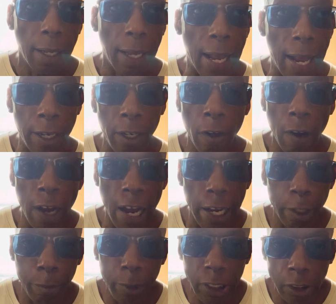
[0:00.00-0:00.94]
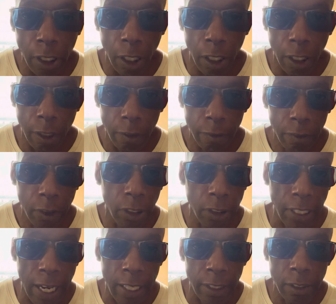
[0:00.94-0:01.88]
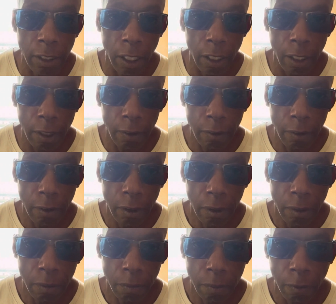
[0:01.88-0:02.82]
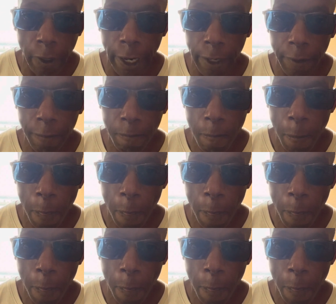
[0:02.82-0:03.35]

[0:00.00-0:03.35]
I know how to be served because I serve, right?